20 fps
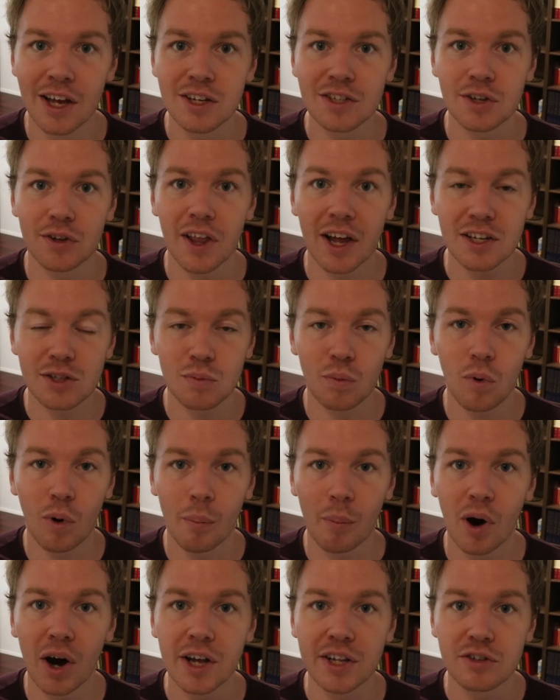So that's what
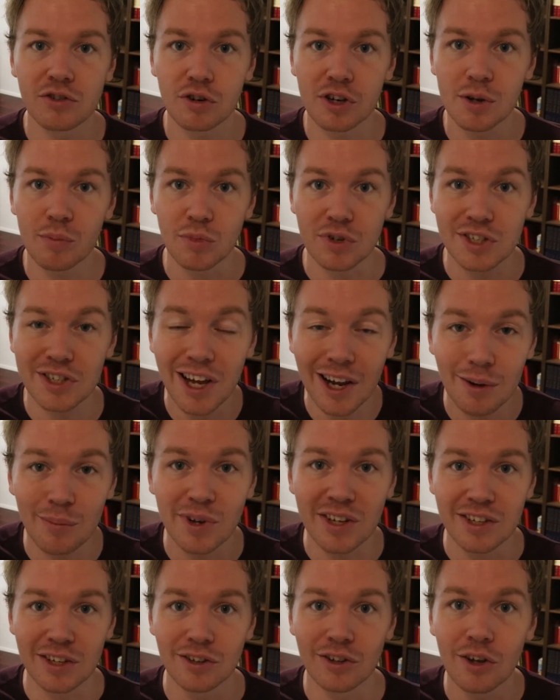my dream was telling
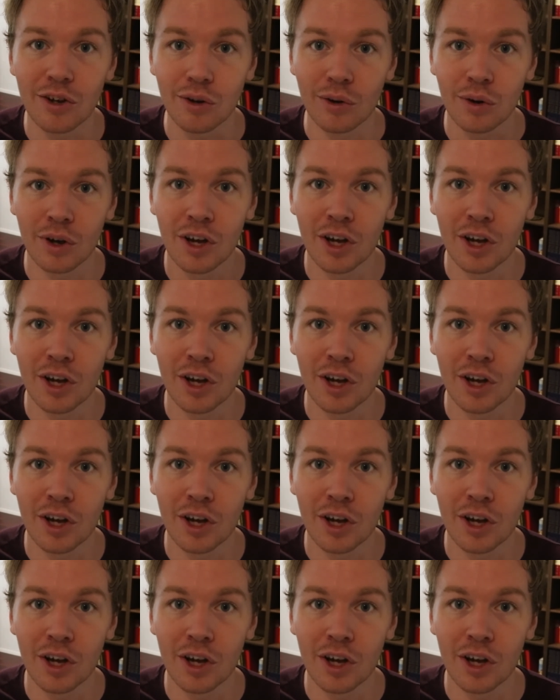me to do.